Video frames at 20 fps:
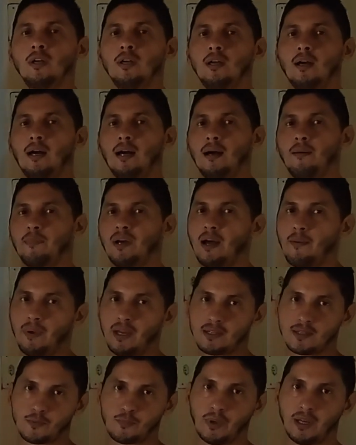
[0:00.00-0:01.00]
I'm
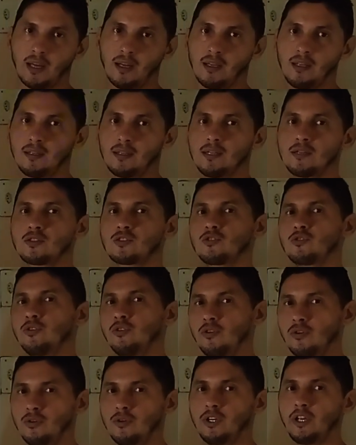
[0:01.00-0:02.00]
explaining this
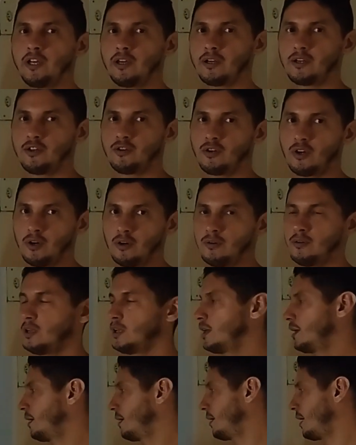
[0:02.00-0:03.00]
to you
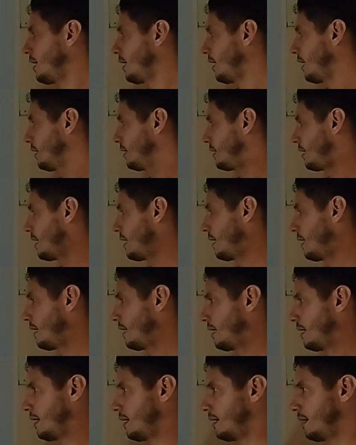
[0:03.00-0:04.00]
here,
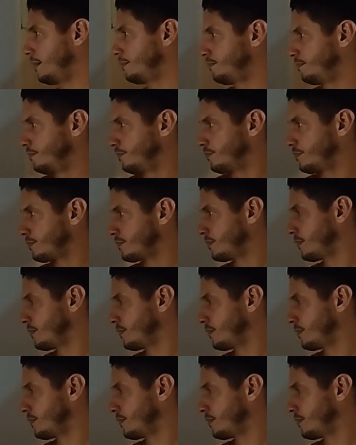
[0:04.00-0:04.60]
and